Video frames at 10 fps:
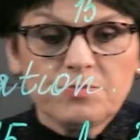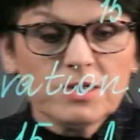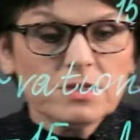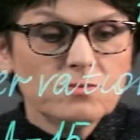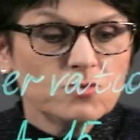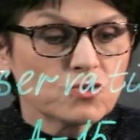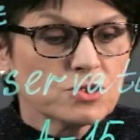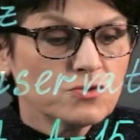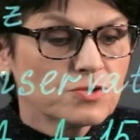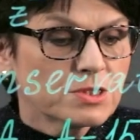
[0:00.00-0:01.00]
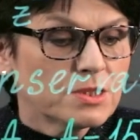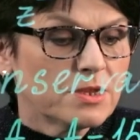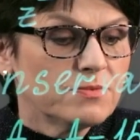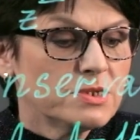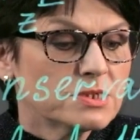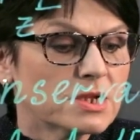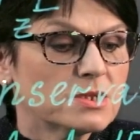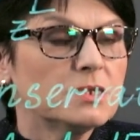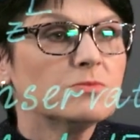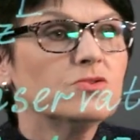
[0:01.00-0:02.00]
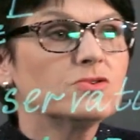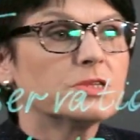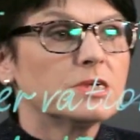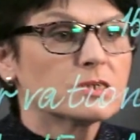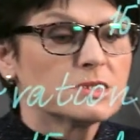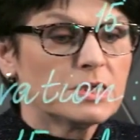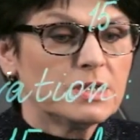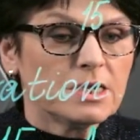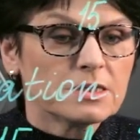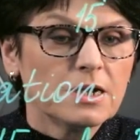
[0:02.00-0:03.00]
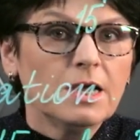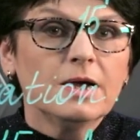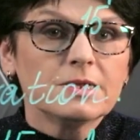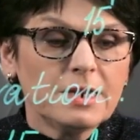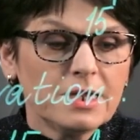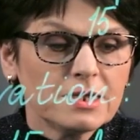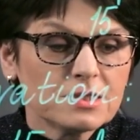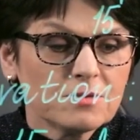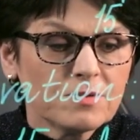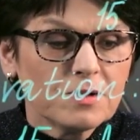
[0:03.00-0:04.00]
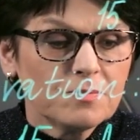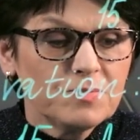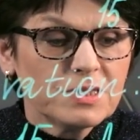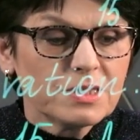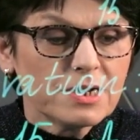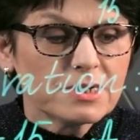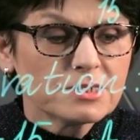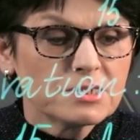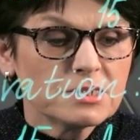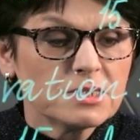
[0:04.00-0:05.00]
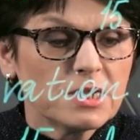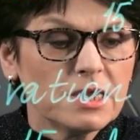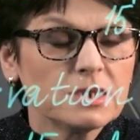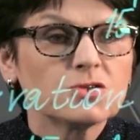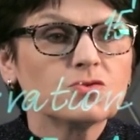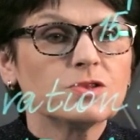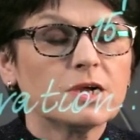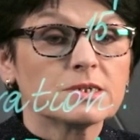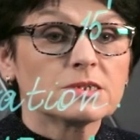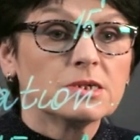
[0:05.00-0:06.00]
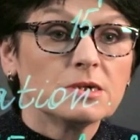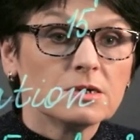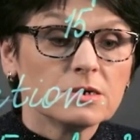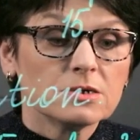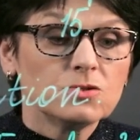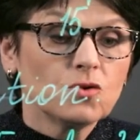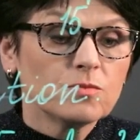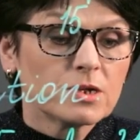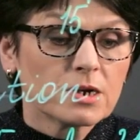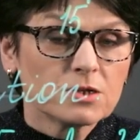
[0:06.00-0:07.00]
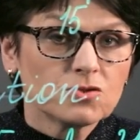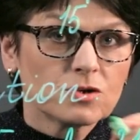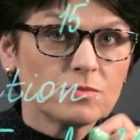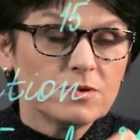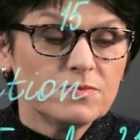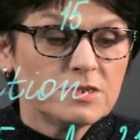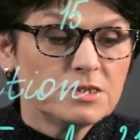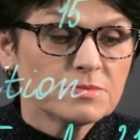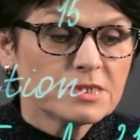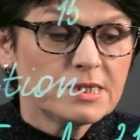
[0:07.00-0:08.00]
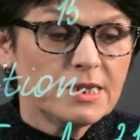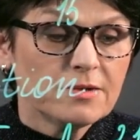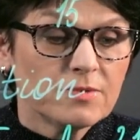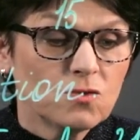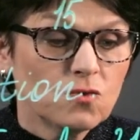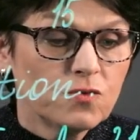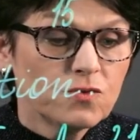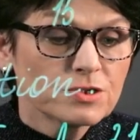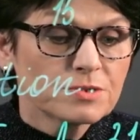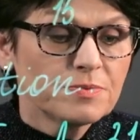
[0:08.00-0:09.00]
Now we need to establish what our charge will be. Now, to do that we have 15, which is the number we see on the left hand side of phosphorus.